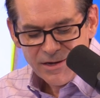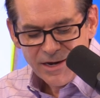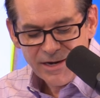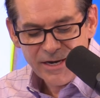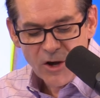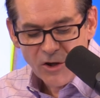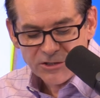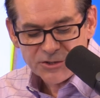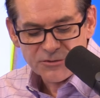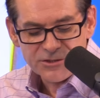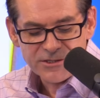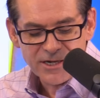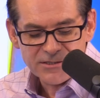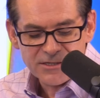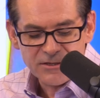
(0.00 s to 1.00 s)
And he also
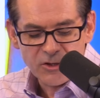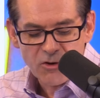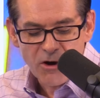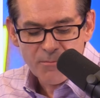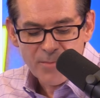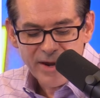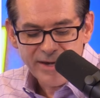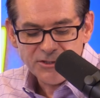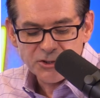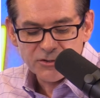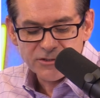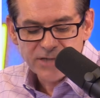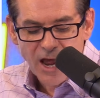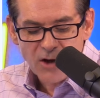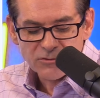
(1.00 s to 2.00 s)
says that there are major
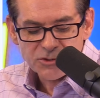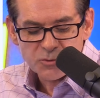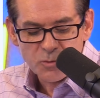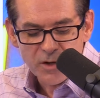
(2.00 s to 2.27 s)
doubts